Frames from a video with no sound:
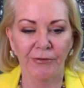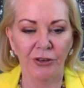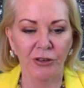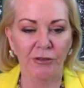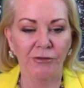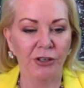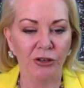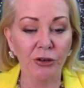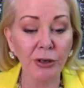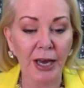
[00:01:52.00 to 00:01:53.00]
for for
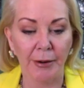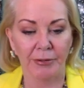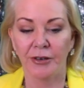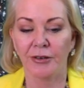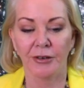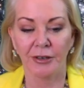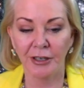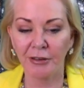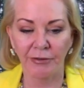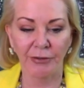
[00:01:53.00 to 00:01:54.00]
you
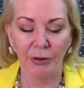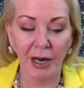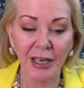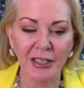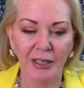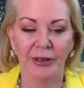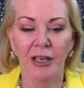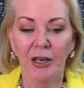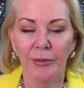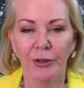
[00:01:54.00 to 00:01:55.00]
Capricorn, or for us, I
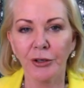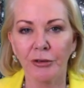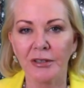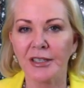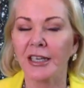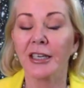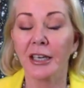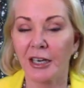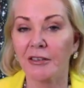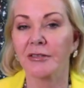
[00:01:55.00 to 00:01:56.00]
mean, Pluto is
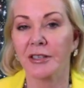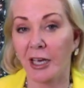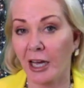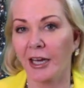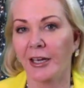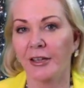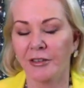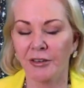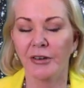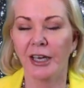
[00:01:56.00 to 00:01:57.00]
in our sign,
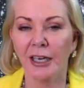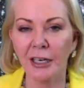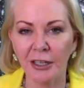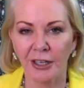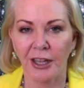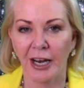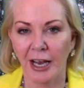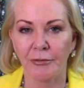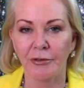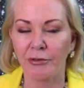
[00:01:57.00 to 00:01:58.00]
so anything that
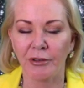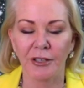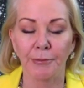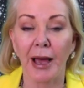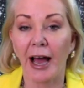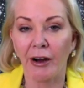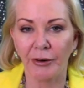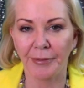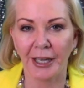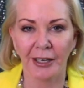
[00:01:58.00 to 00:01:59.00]
happens with this
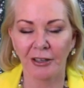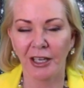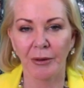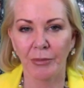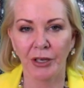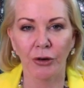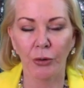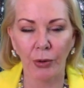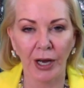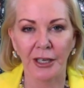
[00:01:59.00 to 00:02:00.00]
power planet can be
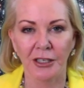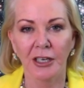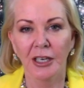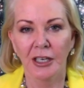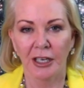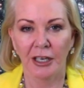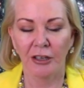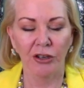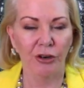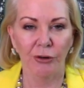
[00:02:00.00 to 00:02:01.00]
quite, uh,
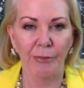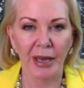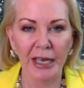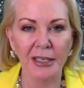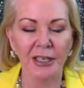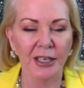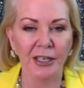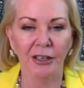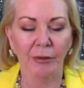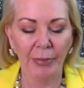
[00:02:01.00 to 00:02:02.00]
you know,
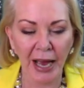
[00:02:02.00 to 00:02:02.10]
amazing and